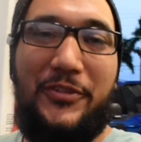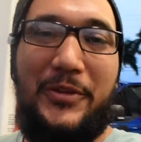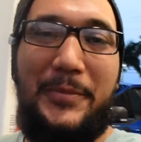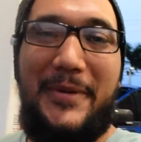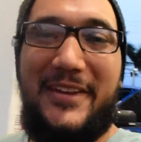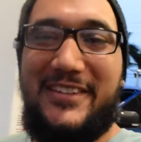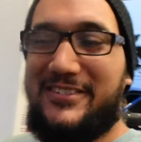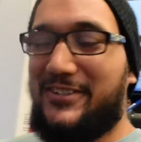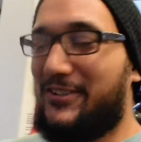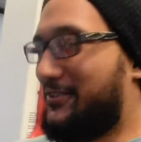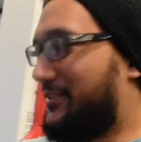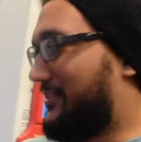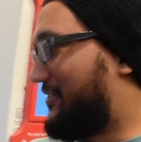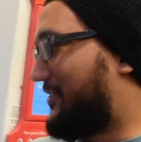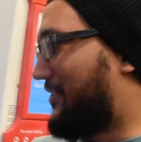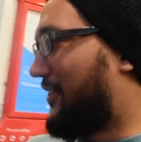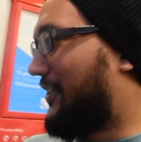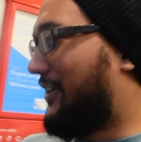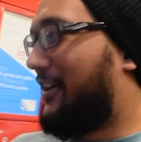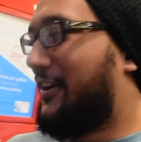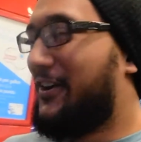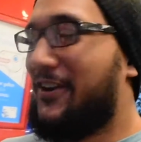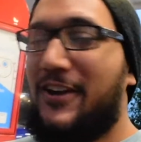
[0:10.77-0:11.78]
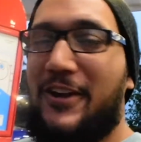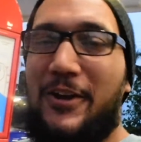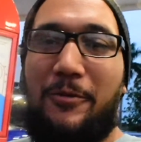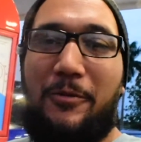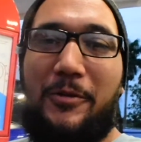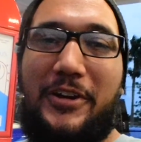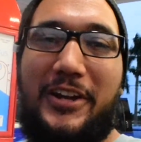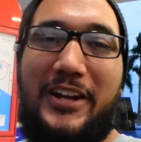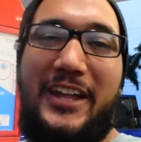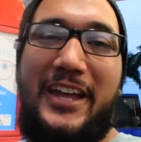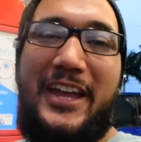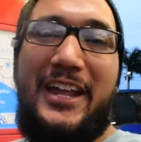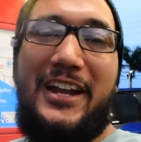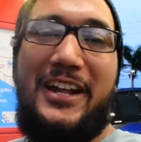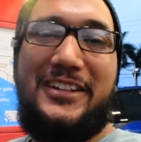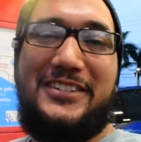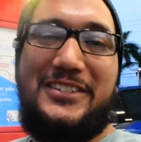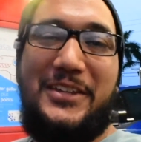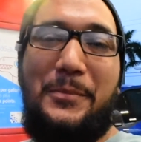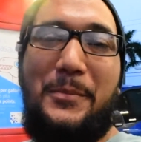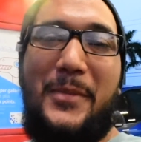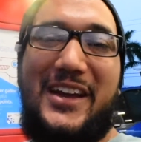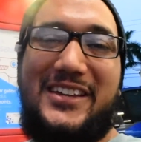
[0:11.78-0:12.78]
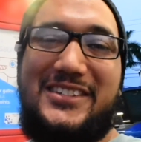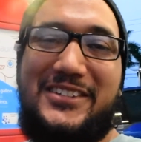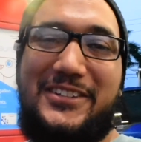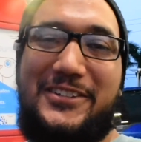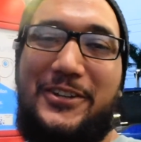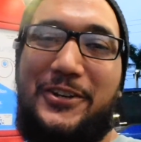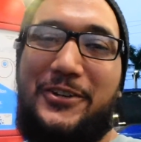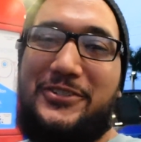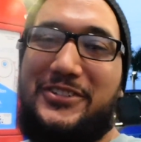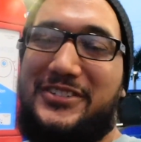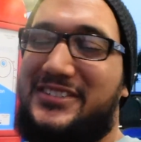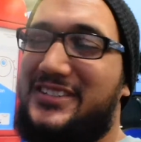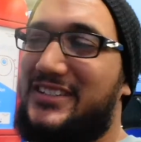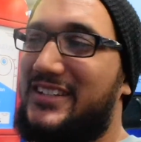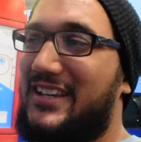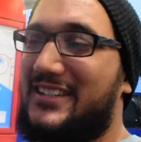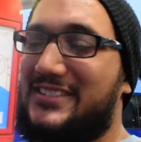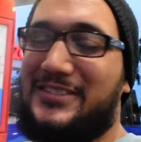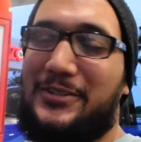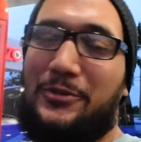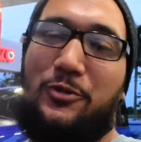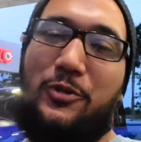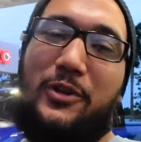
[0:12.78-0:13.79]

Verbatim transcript: Felipe starts his car. We're going to head out to Mexico just to get some